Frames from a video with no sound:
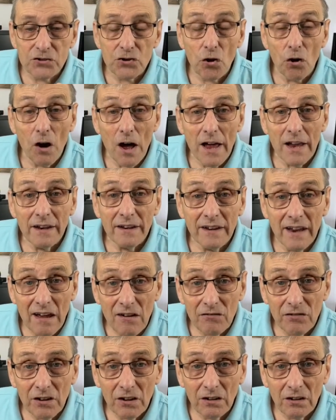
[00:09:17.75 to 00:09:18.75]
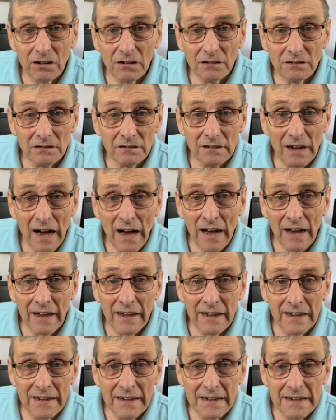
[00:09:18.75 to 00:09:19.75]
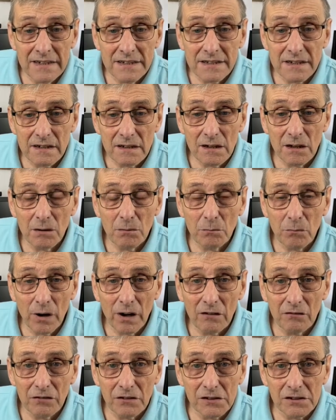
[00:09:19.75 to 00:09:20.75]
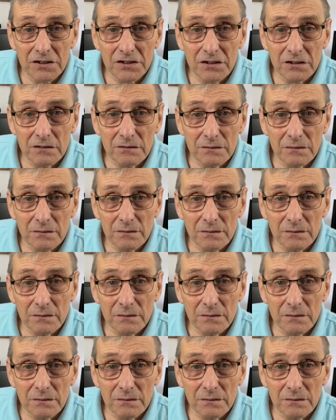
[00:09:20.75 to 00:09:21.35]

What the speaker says: So never I eat breakfast.